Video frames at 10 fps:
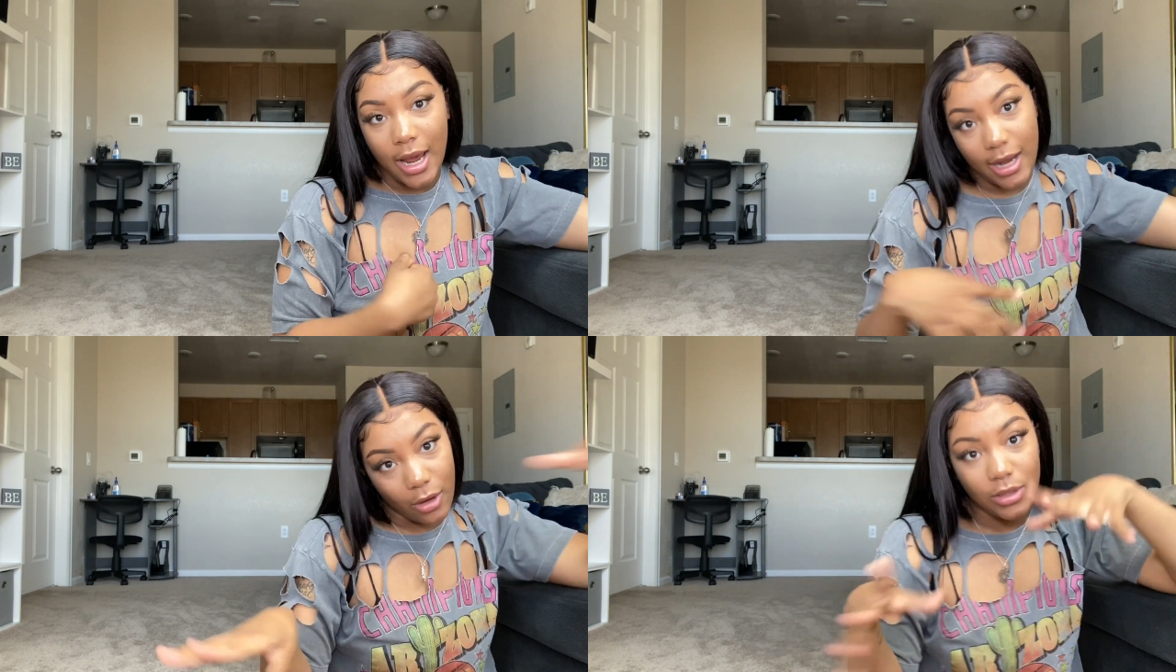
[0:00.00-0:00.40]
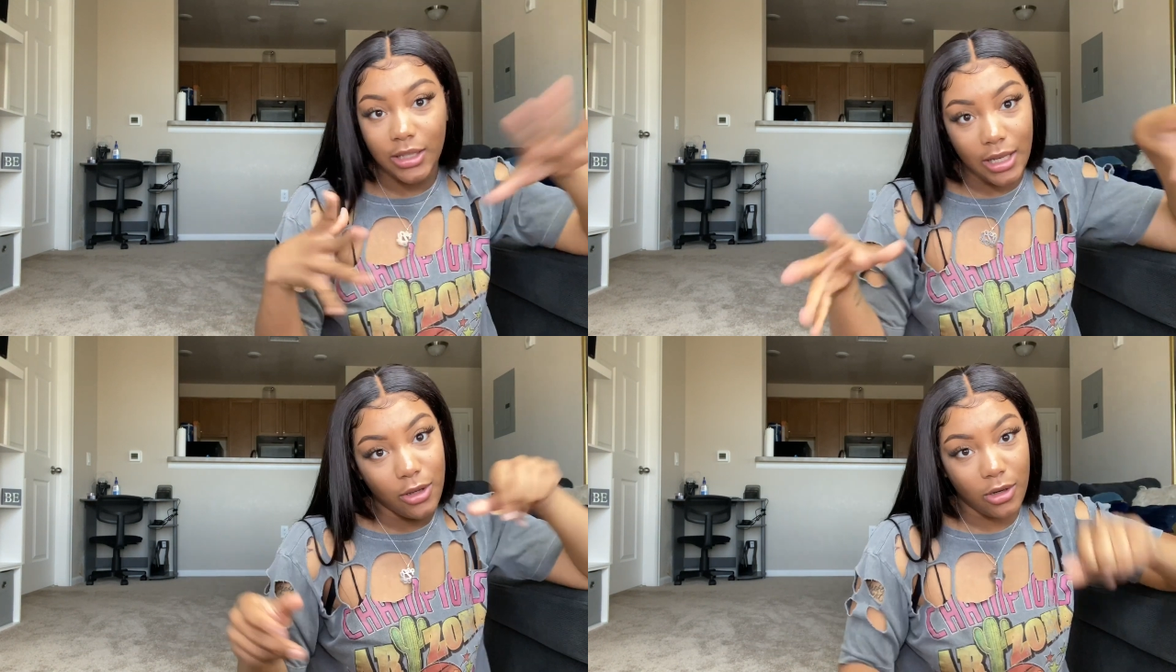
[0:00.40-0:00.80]
and I'll
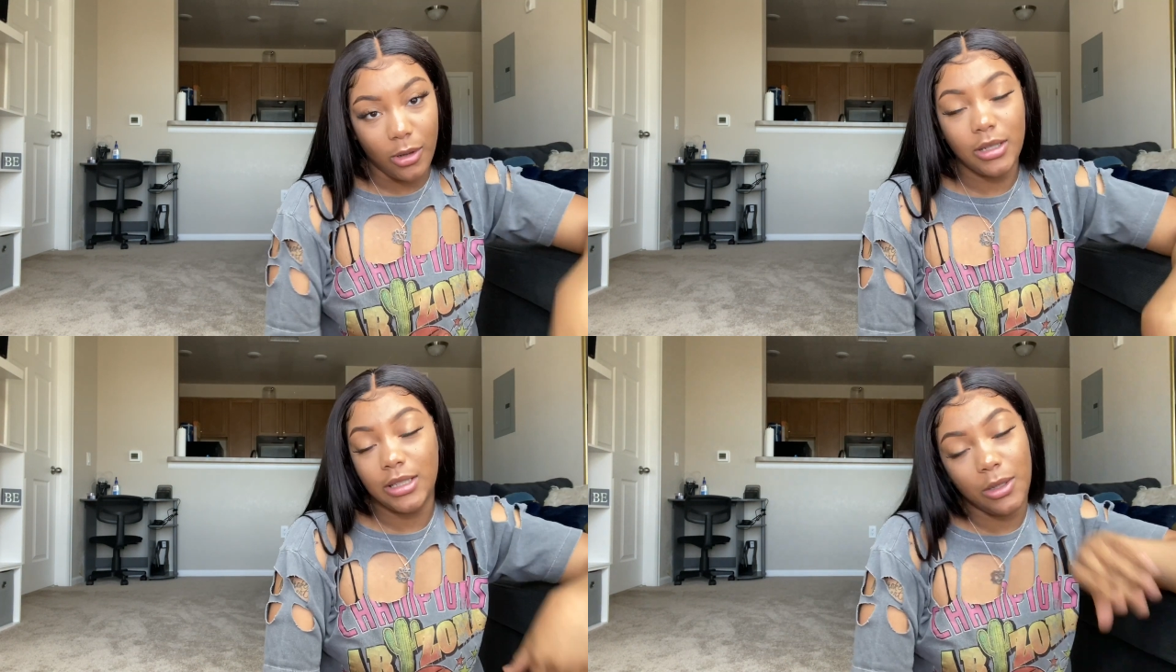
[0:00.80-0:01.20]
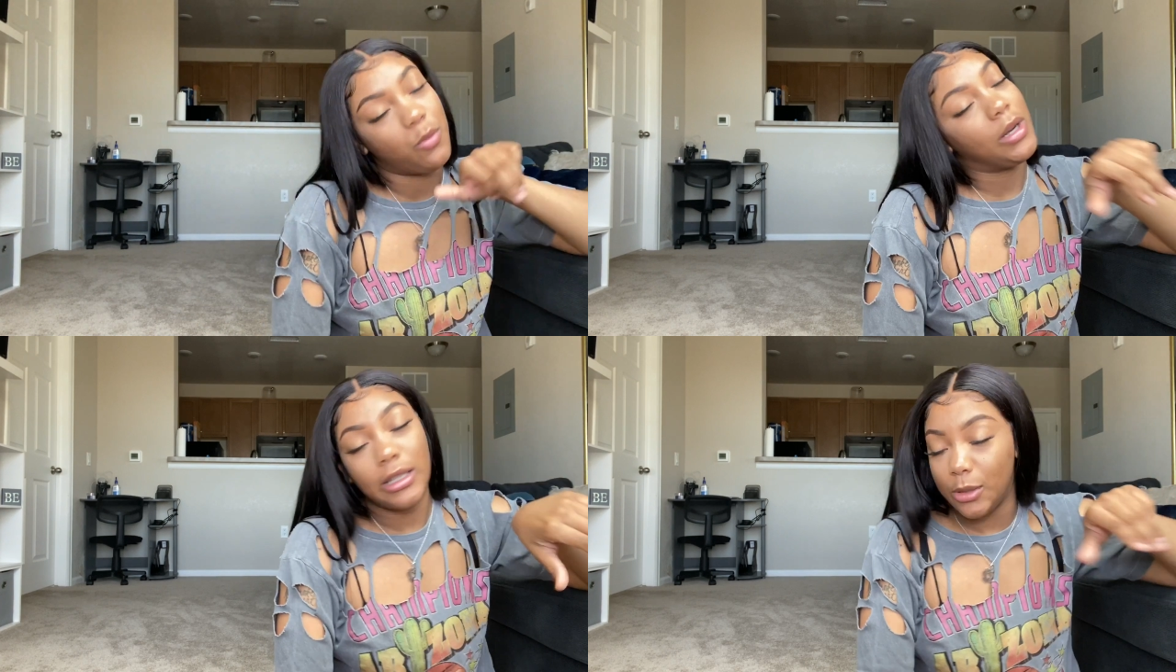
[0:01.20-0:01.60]
see
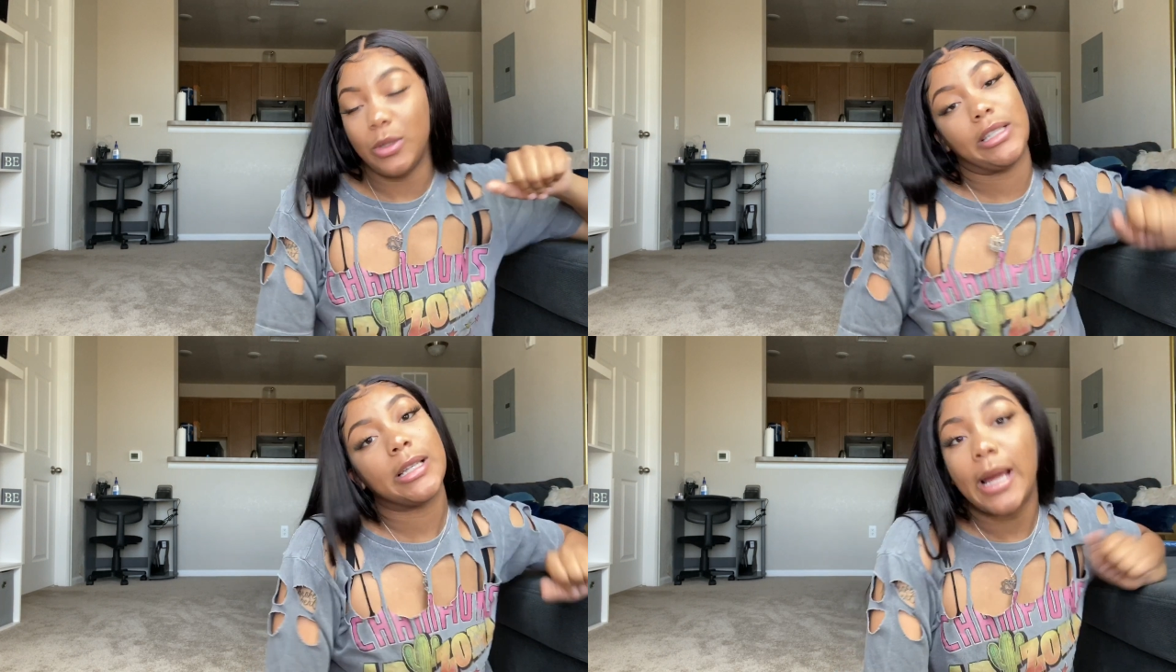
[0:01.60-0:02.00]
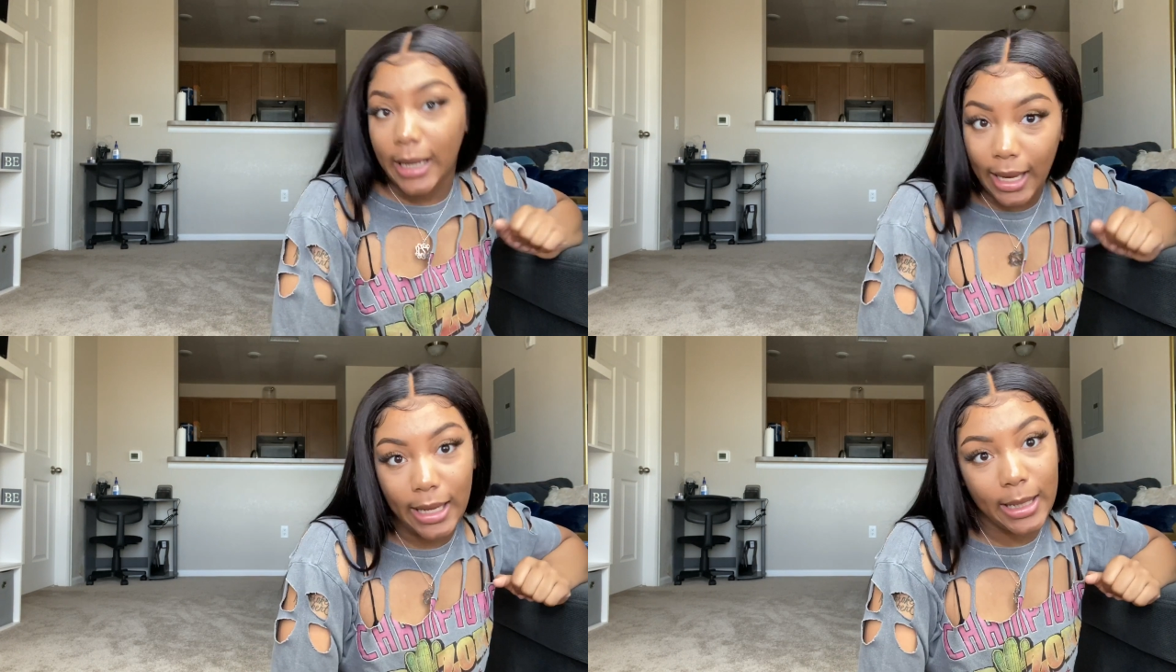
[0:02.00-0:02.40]
what it was looking
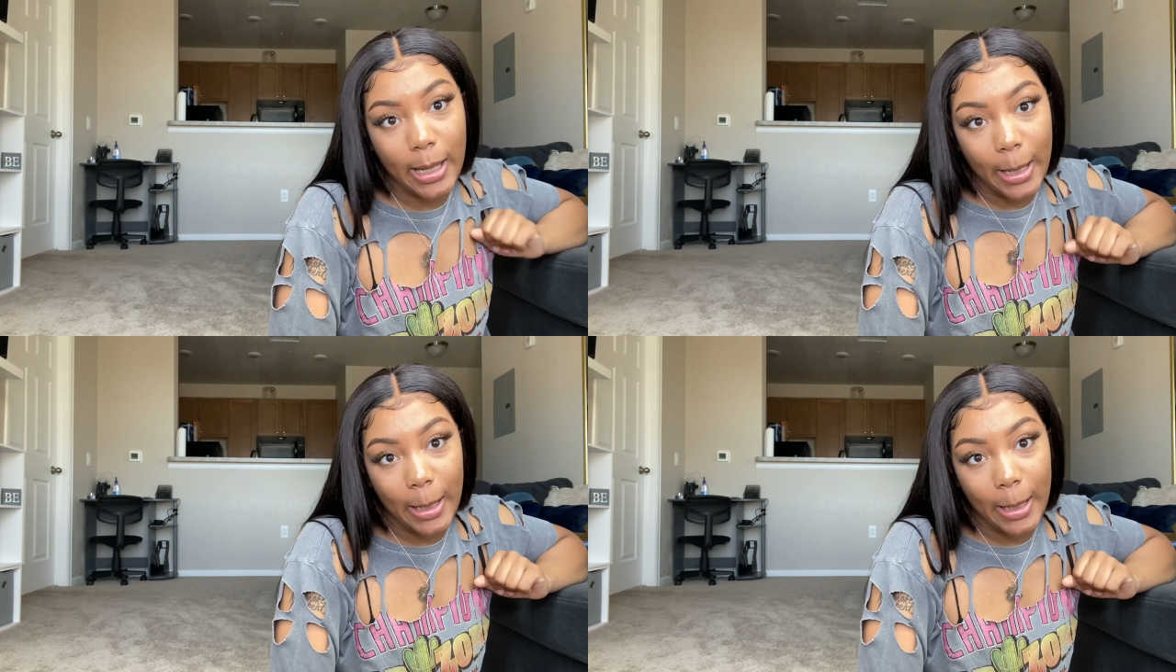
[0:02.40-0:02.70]
like.